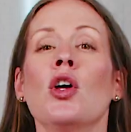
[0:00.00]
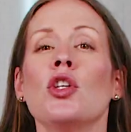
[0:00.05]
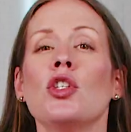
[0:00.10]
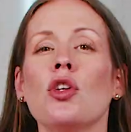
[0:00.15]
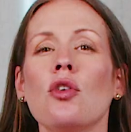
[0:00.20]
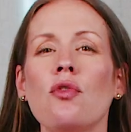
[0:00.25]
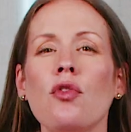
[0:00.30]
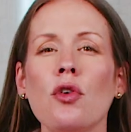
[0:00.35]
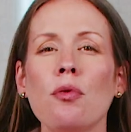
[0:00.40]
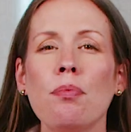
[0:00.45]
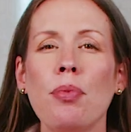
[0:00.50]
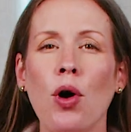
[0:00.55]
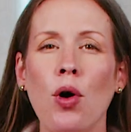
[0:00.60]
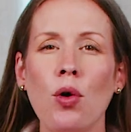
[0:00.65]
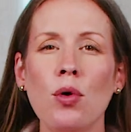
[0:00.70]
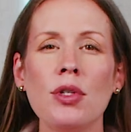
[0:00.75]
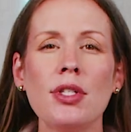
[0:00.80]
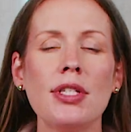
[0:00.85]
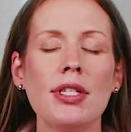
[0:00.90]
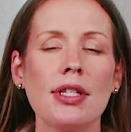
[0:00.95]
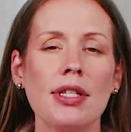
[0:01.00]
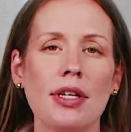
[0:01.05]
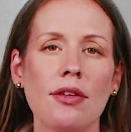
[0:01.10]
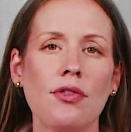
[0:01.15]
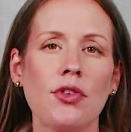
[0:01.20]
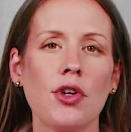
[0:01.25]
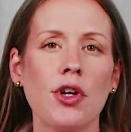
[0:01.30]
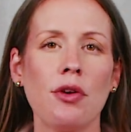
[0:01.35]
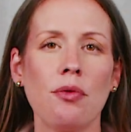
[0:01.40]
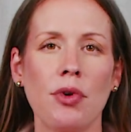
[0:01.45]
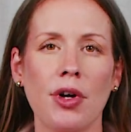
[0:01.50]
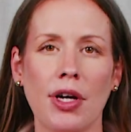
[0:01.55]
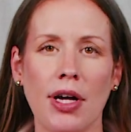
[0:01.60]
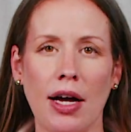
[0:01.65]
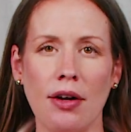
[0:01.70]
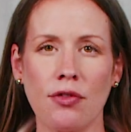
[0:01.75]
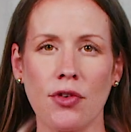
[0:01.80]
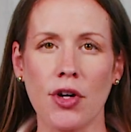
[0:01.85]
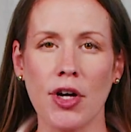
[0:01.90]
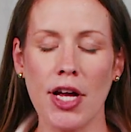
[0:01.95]
So for post-delivery
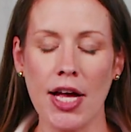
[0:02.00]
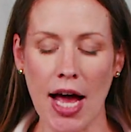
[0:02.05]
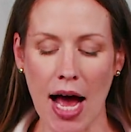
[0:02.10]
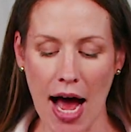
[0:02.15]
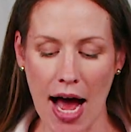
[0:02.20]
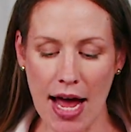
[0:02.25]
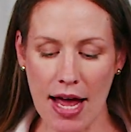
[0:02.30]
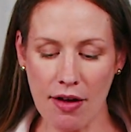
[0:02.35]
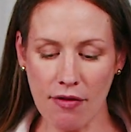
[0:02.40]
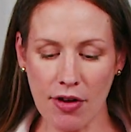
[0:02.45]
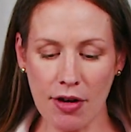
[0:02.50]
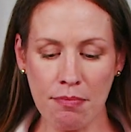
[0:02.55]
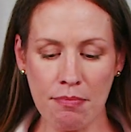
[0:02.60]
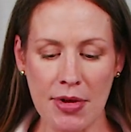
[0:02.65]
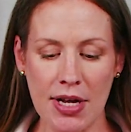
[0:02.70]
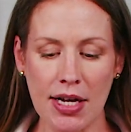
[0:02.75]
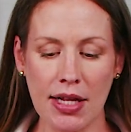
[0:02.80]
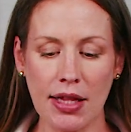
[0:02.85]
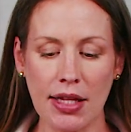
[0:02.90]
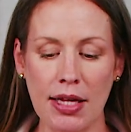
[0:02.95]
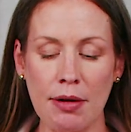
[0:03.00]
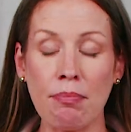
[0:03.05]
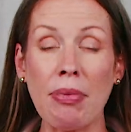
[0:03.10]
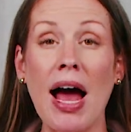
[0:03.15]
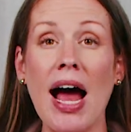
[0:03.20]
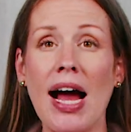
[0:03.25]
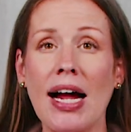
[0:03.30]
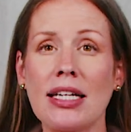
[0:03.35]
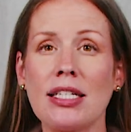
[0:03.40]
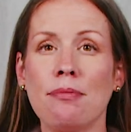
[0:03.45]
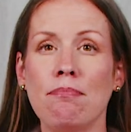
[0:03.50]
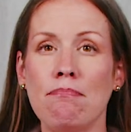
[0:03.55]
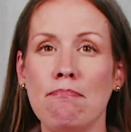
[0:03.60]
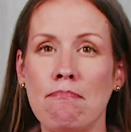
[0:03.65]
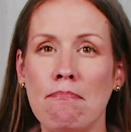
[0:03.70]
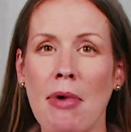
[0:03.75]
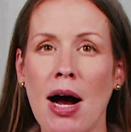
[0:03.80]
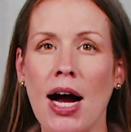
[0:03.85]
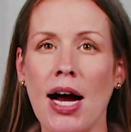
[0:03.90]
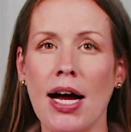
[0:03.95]
recovery, I have admittedly packed
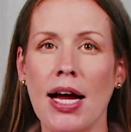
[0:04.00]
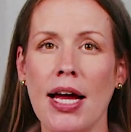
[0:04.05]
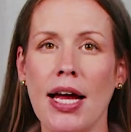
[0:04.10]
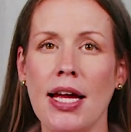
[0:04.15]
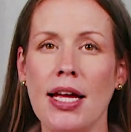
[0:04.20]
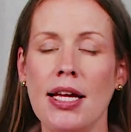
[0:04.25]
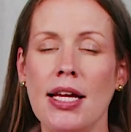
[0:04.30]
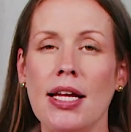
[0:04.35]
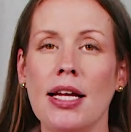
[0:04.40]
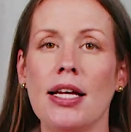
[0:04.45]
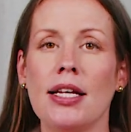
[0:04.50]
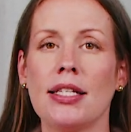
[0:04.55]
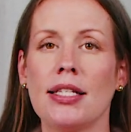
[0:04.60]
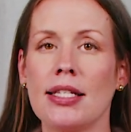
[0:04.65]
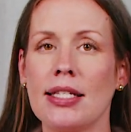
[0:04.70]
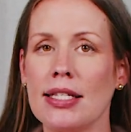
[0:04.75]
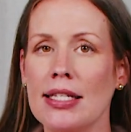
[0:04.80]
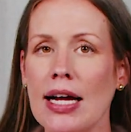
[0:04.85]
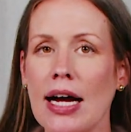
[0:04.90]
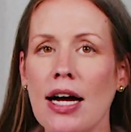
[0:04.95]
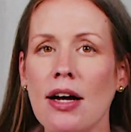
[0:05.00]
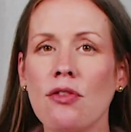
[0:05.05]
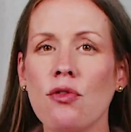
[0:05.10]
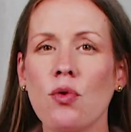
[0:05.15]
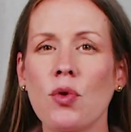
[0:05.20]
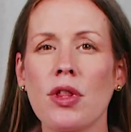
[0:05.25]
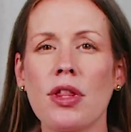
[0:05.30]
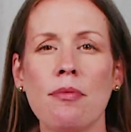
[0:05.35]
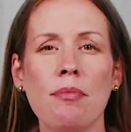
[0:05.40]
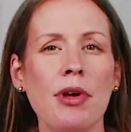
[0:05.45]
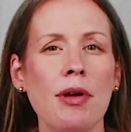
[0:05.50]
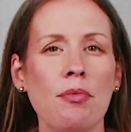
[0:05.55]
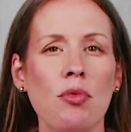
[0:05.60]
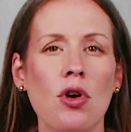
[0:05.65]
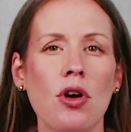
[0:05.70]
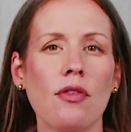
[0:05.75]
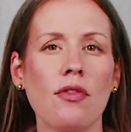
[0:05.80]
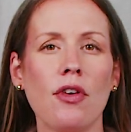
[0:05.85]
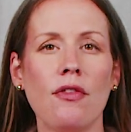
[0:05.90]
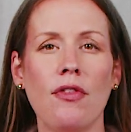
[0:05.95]
my stuff with a bit
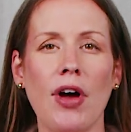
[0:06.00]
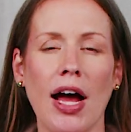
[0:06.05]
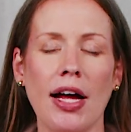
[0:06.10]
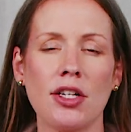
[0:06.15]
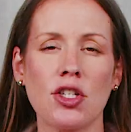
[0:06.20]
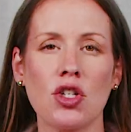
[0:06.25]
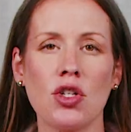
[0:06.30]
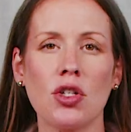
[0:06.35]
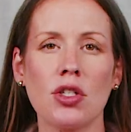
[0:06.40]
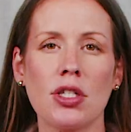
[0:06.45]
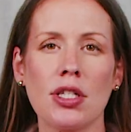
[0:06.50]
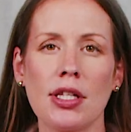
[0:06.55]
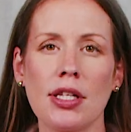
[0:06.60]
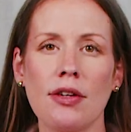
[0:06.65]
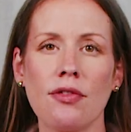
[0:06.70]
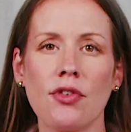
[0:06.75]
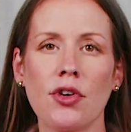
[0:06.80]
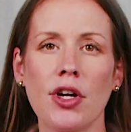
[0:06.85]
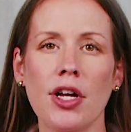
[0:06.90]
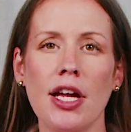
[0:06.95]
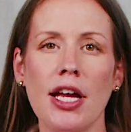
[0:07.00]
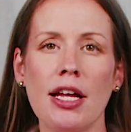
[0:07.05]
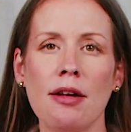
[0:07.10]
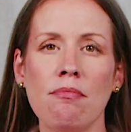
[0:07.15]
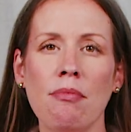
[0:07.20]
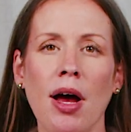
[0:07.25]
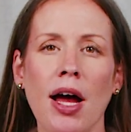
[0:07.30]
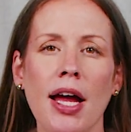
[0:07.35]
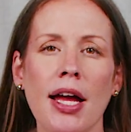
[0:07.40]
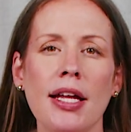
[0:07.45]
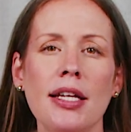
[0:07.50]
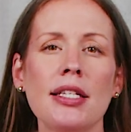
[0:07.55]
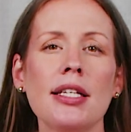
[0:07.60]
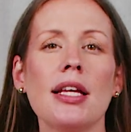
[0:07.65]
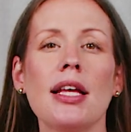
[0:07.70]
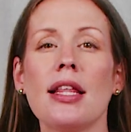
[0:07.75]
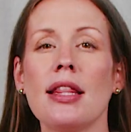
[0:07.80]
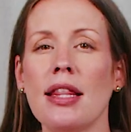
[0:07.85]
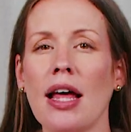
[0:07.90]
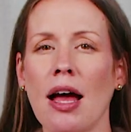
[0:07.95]
more of a vaginal delivery in mind.
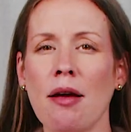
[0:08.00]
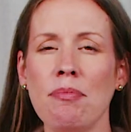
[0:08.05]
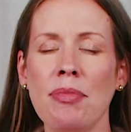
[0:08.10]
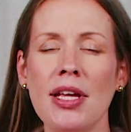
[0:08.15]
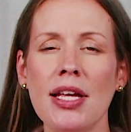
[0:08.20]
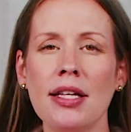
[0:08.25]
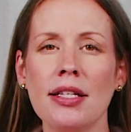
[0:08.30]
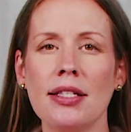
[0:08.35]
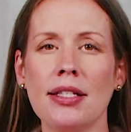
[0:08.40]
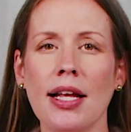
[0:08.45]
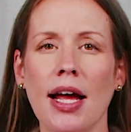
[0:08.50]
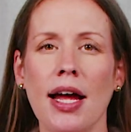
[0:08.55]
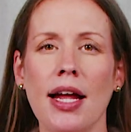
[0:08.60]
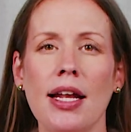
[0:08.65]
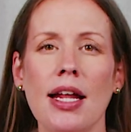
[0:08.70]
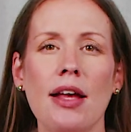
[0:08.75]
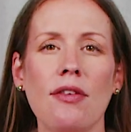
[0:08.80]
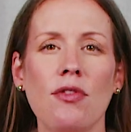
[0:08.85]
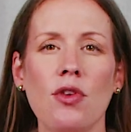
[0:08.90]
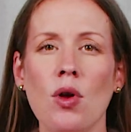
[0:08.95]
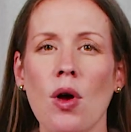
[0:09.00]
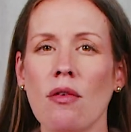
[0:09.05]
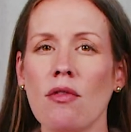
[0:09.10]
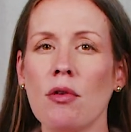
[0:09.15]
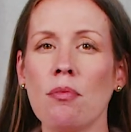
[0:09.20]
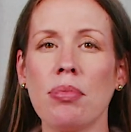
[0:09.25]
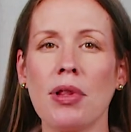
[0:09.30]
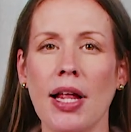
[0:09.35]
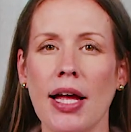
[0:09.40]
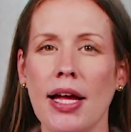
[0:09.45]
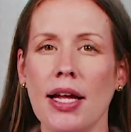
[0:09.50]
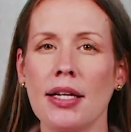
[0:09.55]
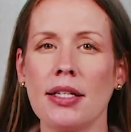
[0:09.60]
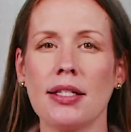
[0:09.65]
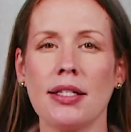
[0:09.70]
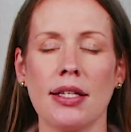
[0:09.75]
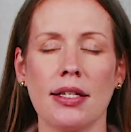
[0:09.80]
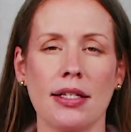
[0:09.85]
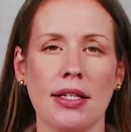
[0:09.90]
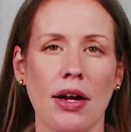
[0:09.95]
That being said, if you have a planned
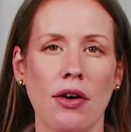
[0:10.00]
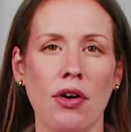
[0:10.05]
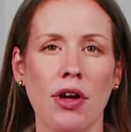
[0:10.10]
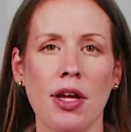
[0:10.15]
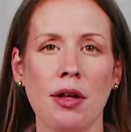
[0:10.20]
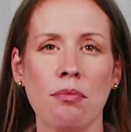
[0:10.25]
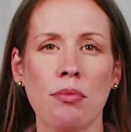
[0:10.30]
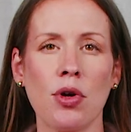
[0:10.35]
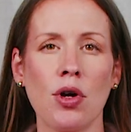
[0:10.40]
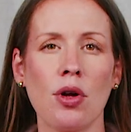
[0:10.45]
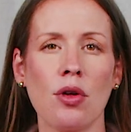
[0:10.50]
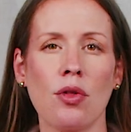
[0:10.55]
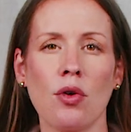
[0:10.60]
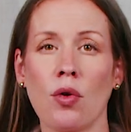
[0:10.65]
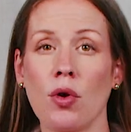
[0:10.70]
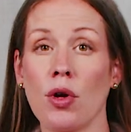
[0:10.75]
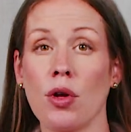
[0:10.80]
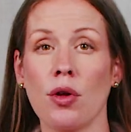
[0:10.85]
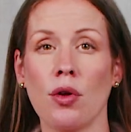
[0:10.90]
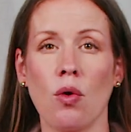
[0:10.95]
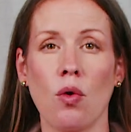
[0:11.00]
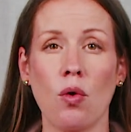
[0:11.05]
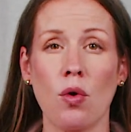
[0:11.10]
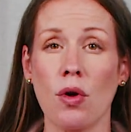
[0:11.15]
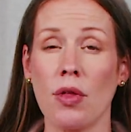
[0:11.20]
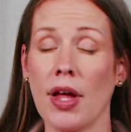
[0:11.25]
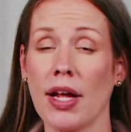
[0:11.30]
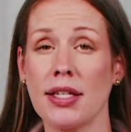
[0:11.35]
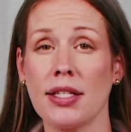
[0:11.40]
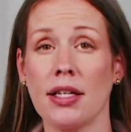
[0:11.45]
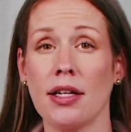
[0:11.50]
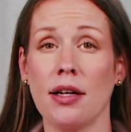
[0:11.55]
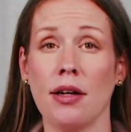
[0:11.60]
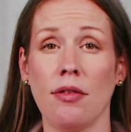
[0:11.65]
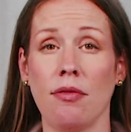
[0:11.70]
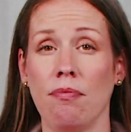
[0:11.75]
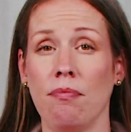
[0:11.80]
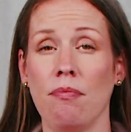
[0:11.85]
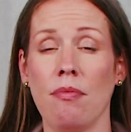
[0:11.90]
cesarean birth or that's a